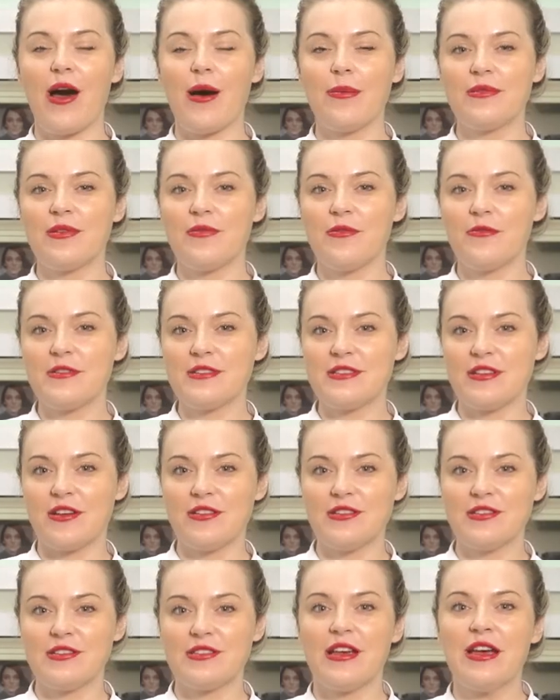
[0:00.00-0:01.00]
optimal
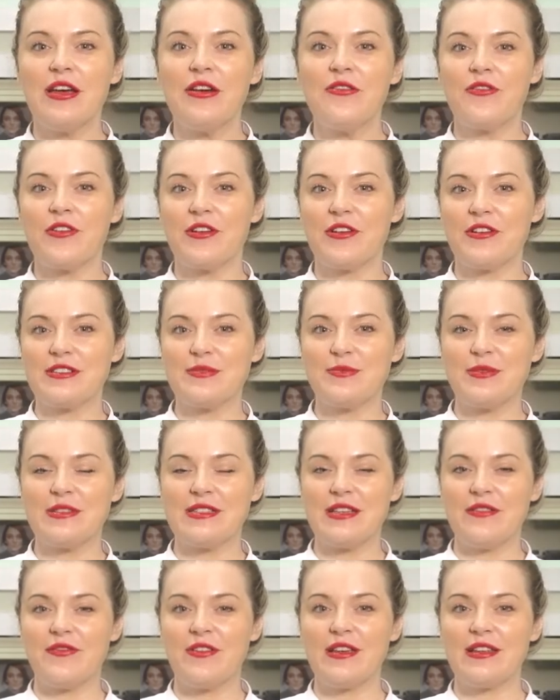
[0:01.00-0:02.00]
results for your
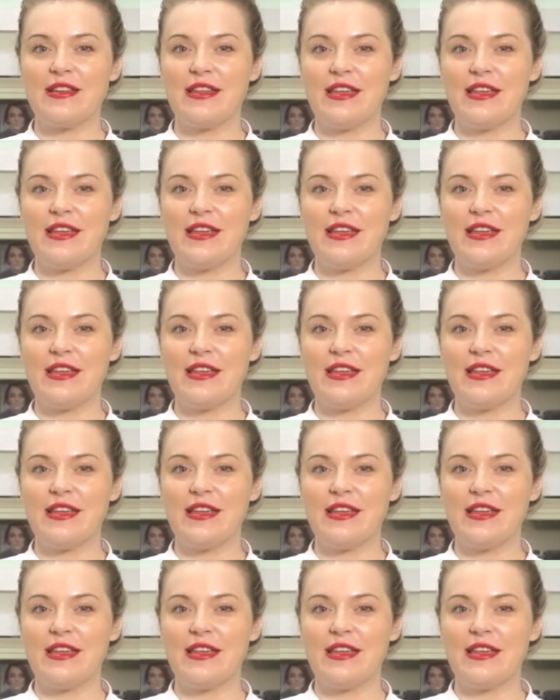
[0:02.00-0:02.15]
specific